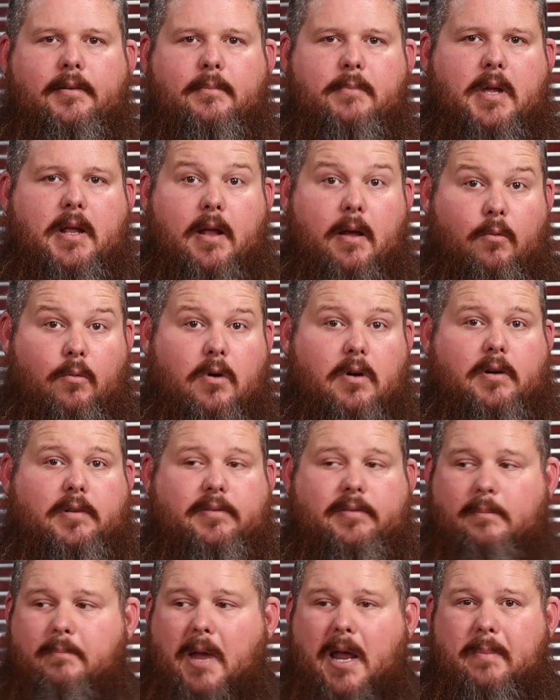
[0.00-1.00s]
I mean, it
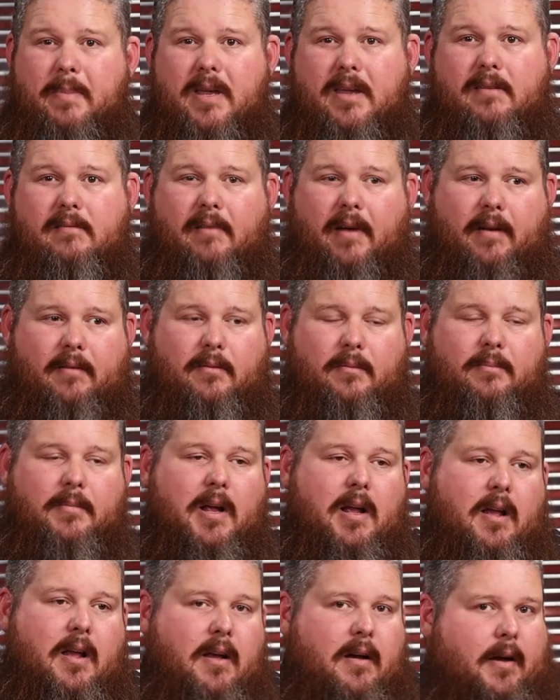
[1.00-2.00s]
works maybe. I don't.
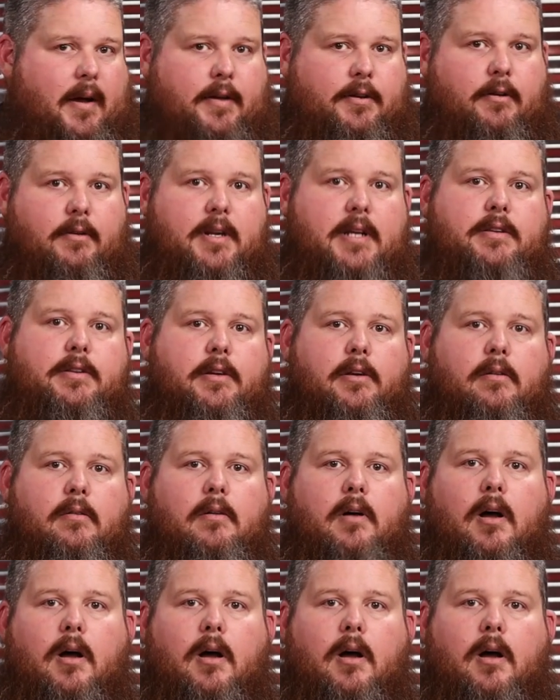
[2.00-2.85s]
You don't need to.